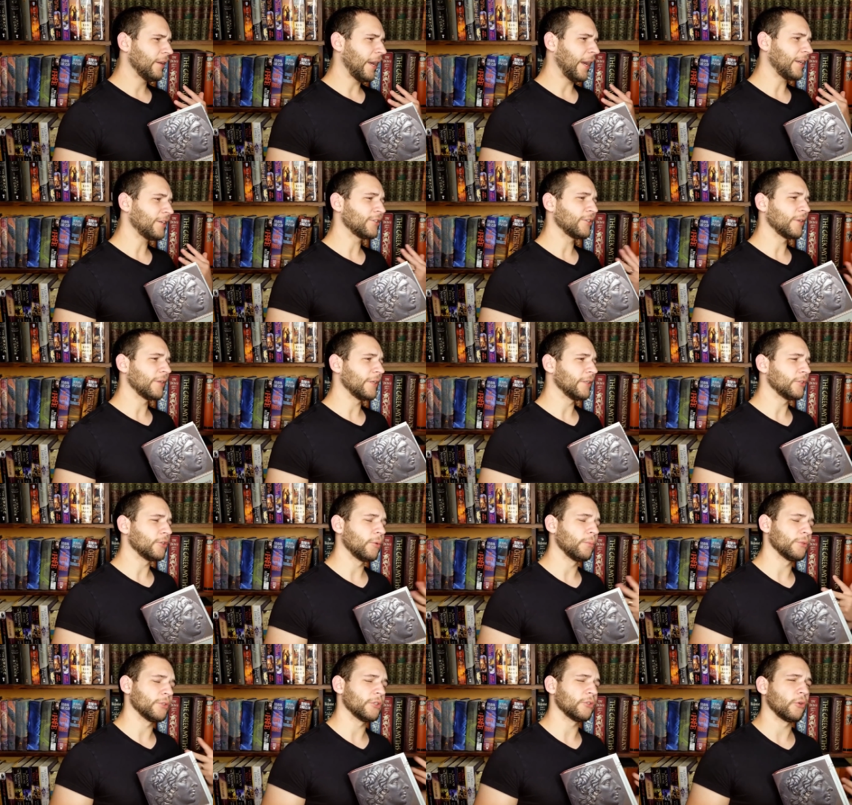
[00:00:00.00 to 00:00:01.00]
actually, it's
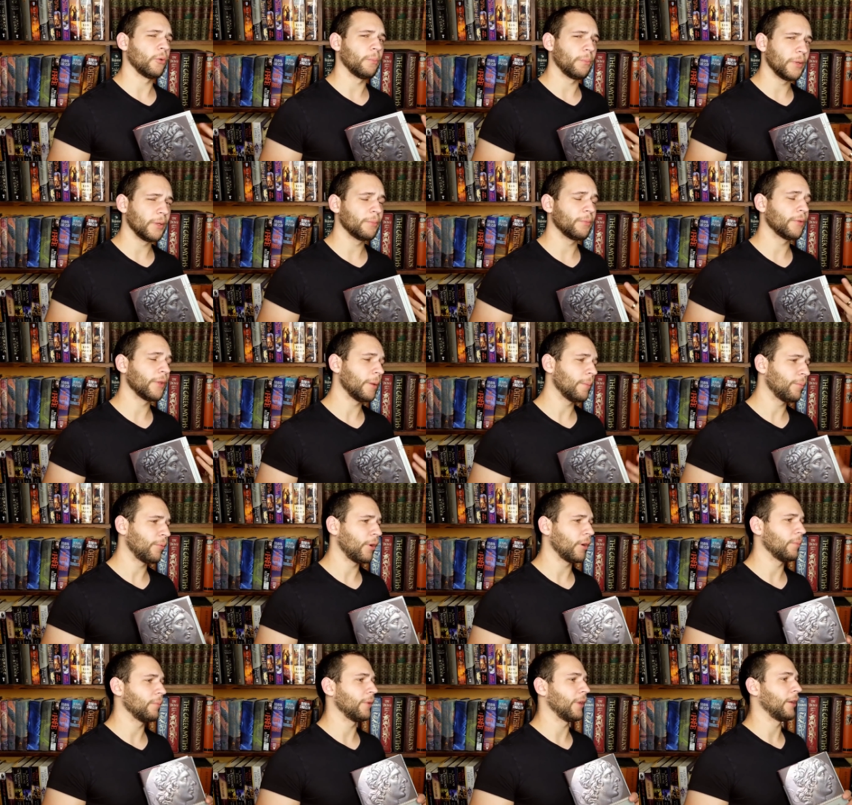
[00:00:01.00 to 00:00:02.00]
almost his own people that
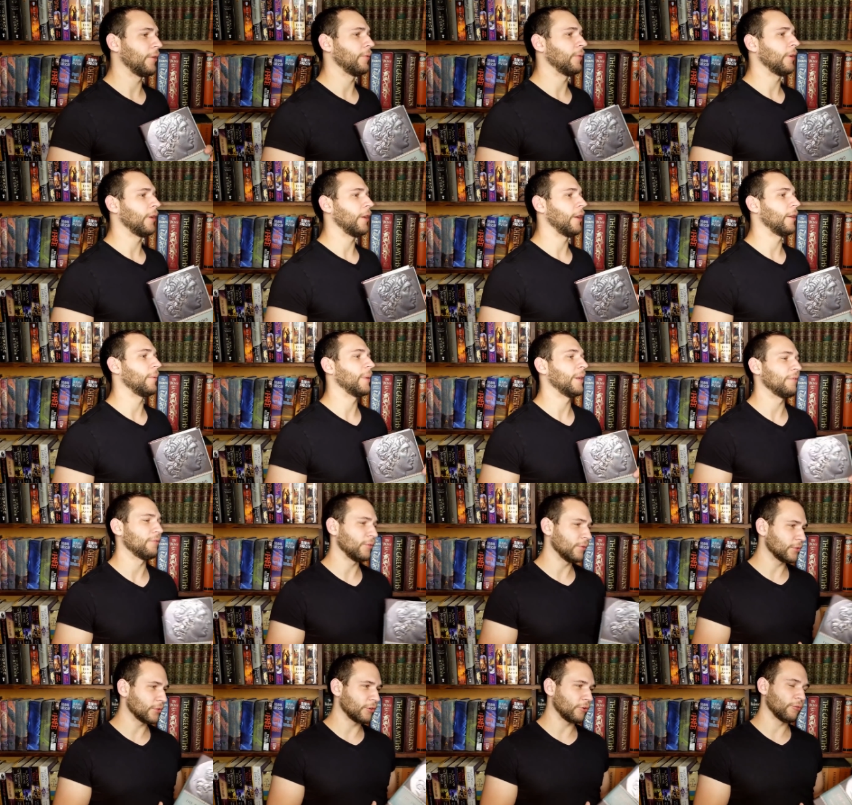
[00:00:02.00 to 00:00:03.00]
brought him down uh,
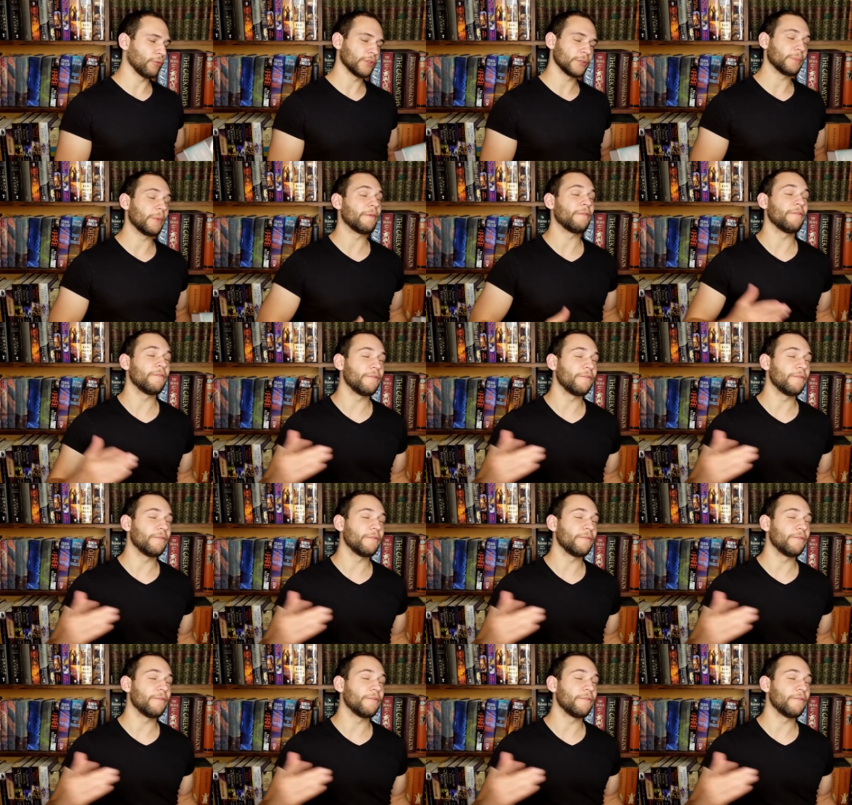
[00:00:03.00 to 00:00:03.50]
after his charisma